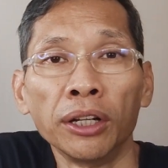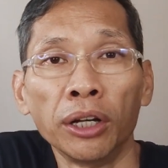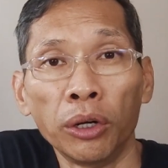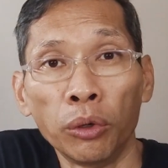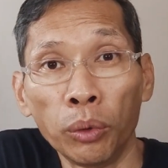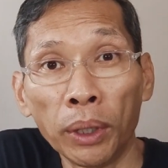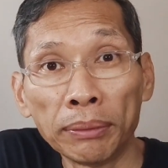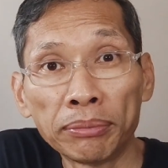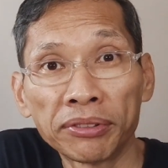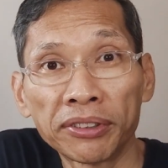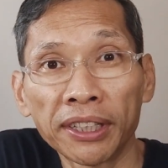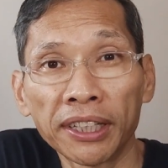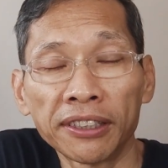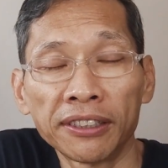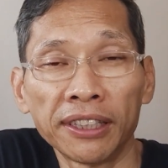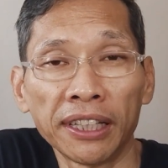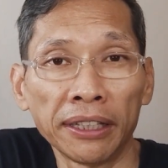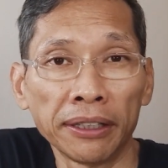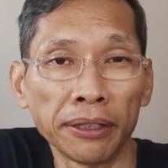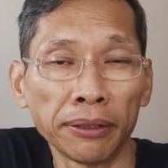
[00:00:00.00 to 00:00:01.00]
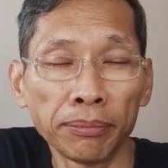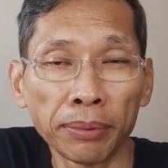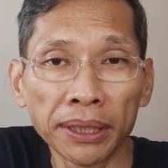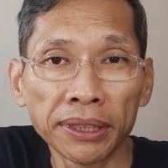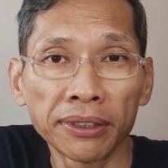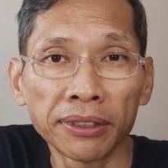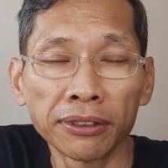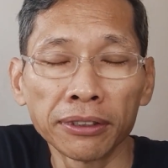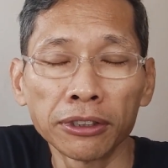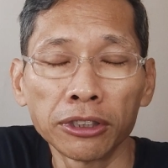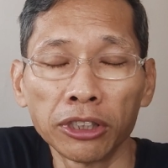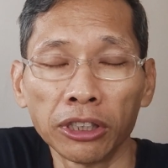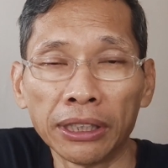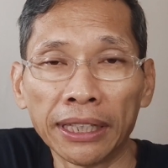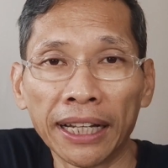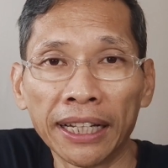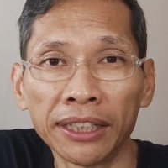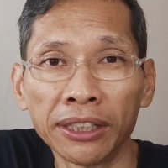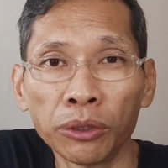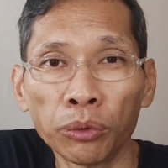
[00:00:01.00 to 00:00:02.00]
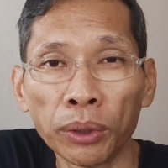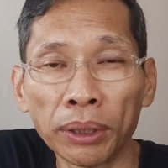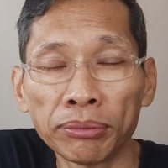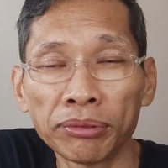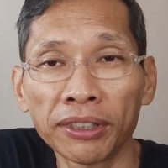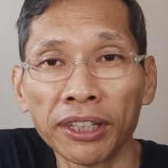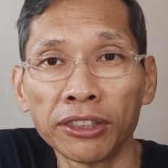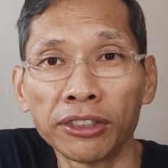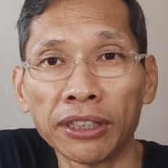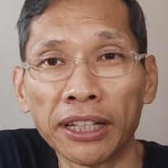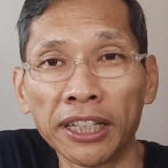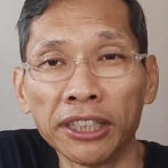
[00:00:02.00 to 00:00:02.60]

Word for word: uh, websites like Pexels and other websites